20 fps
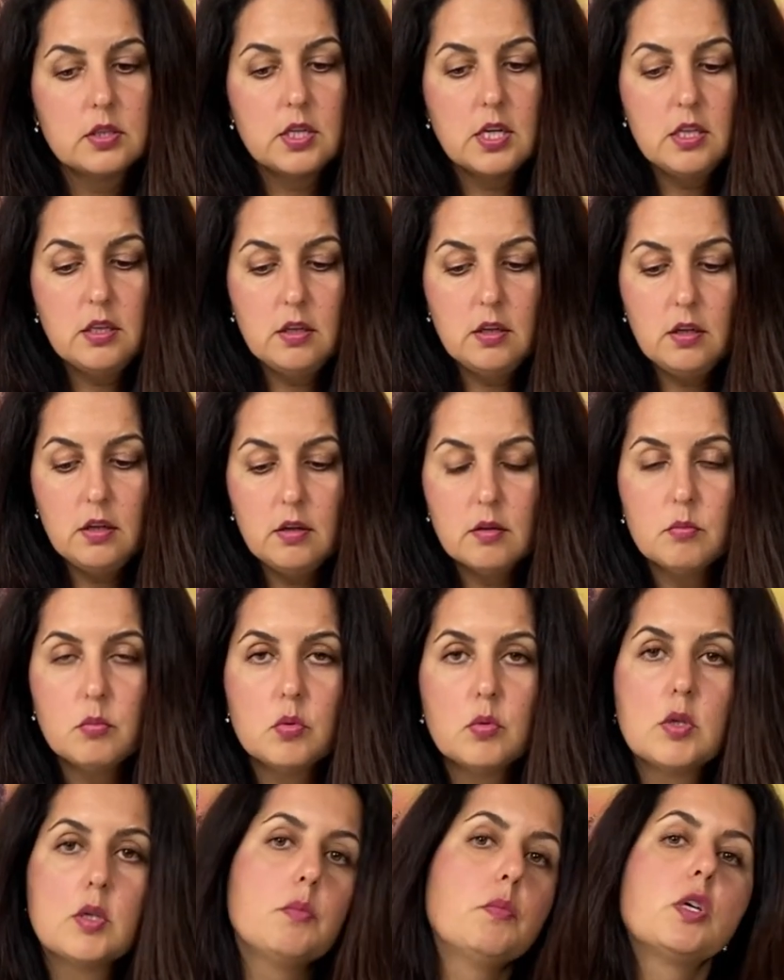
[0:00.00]
But with this
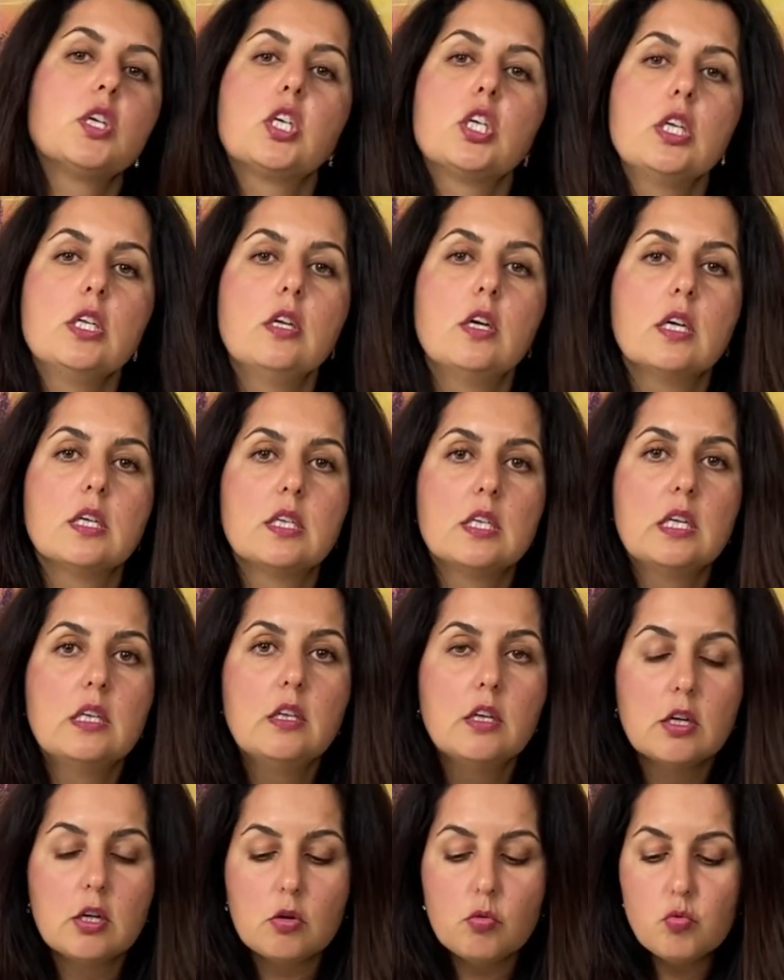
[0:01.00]
machine, with
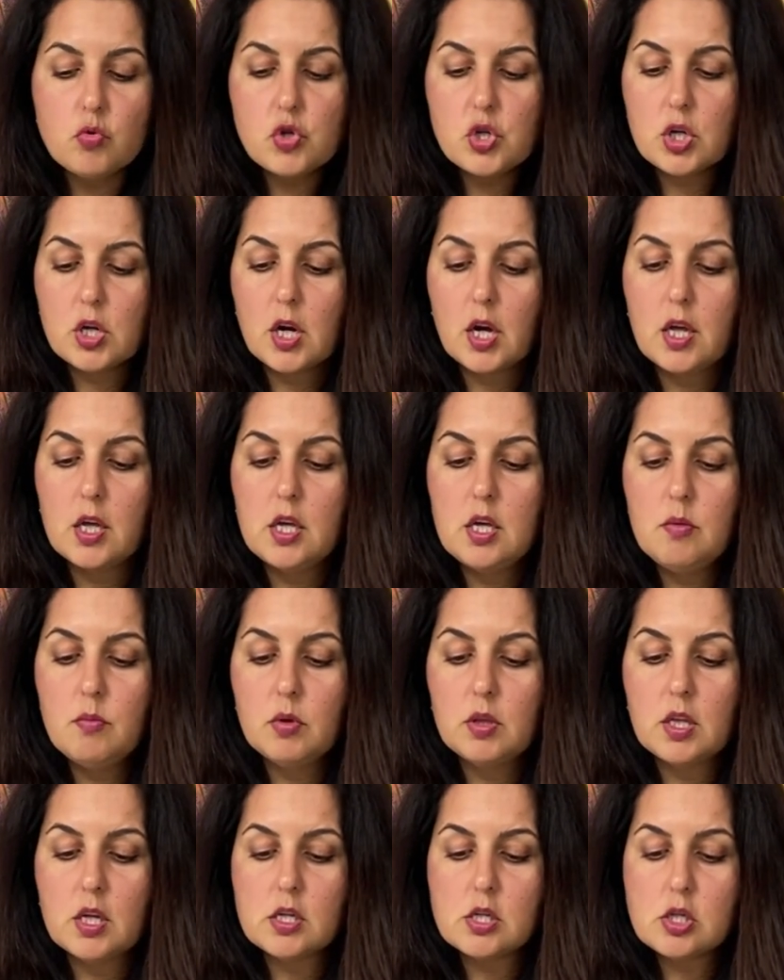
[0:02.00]
this handpiece,
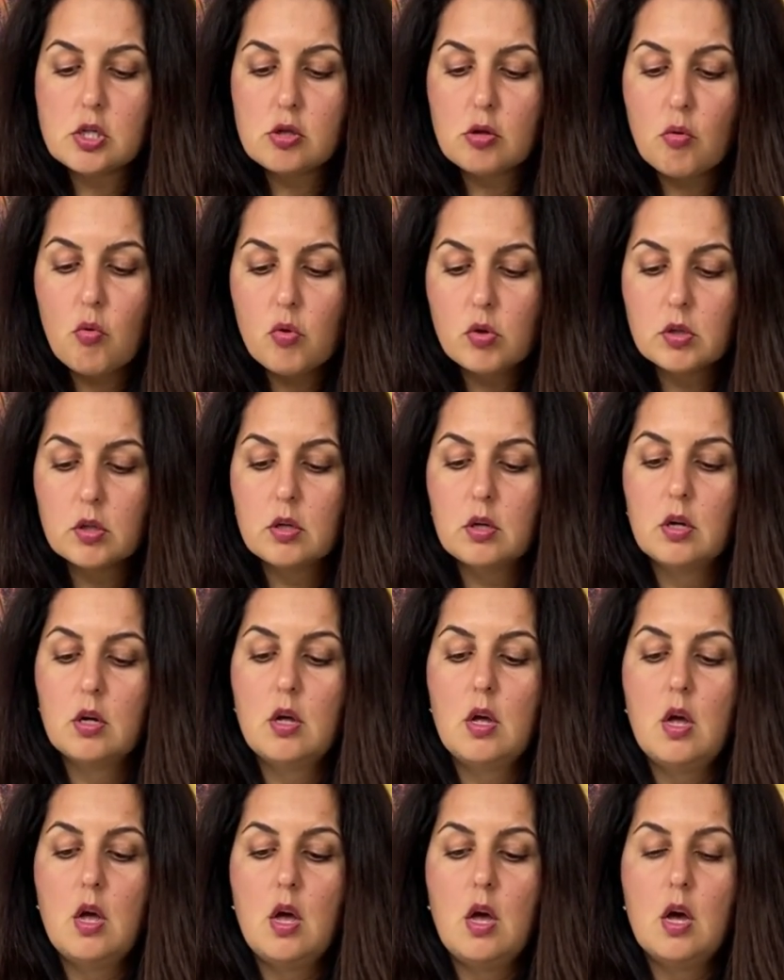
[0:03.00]
the
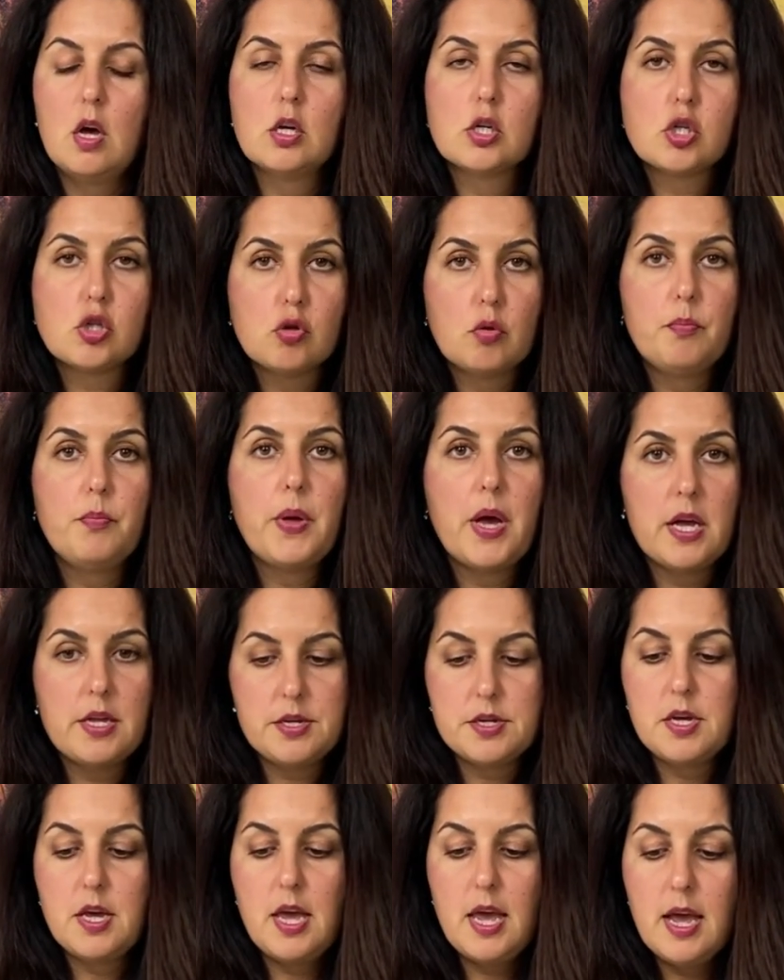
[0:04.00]
strong
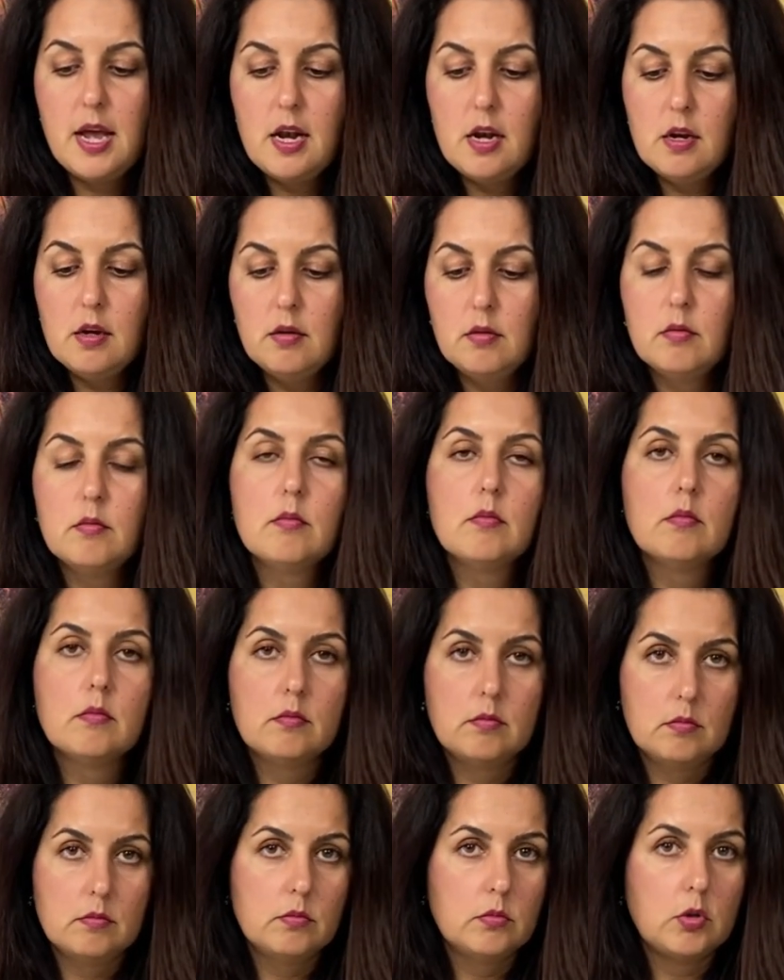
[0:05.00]
105L,
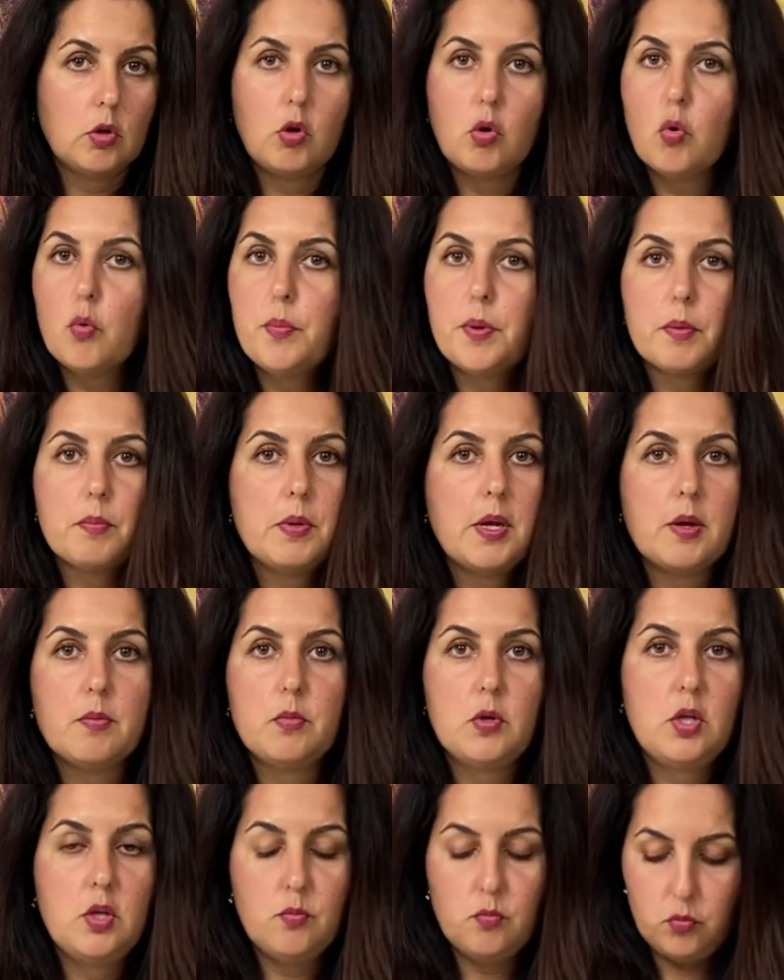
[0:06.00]
you will not have
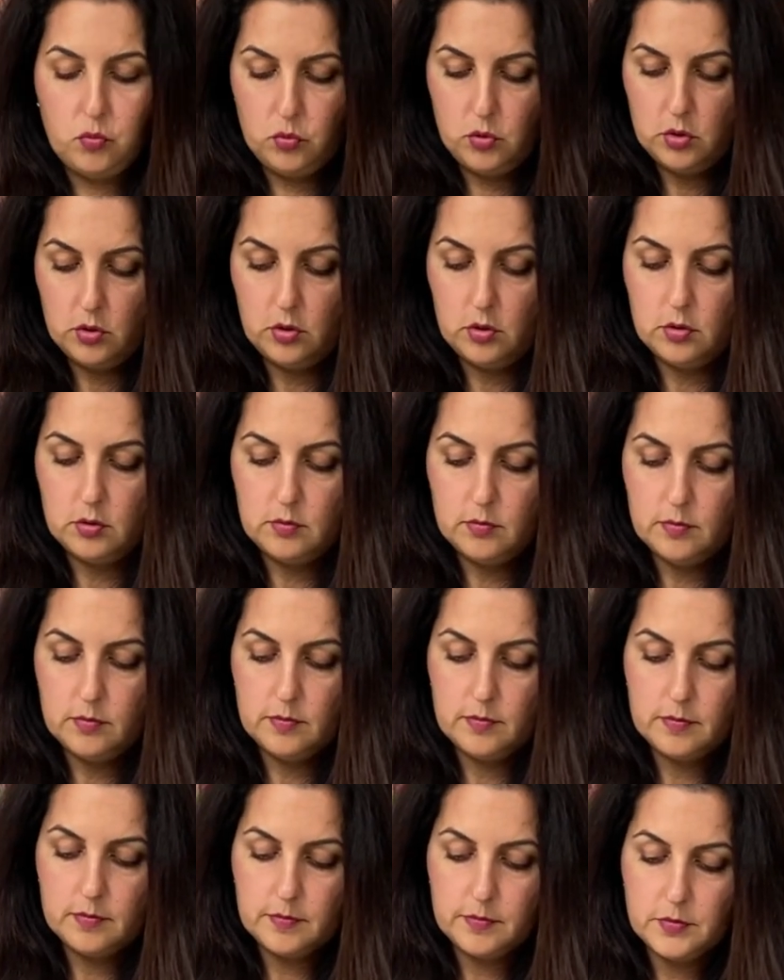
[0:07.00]
that problem.
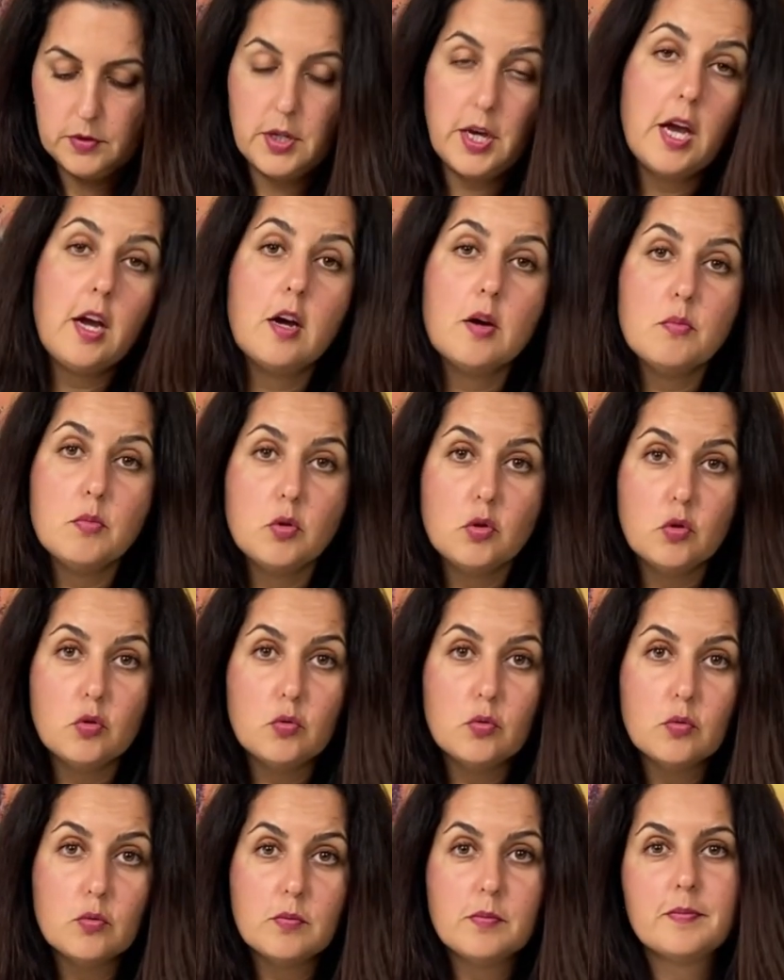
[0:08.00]
I highly
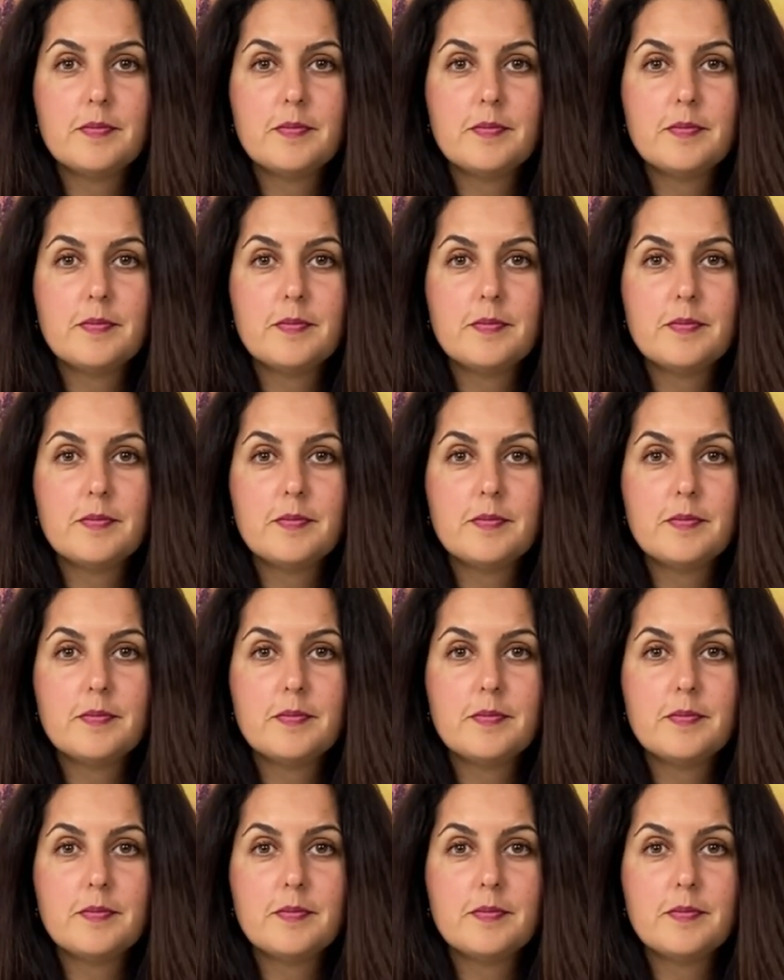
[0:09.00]
recommend it.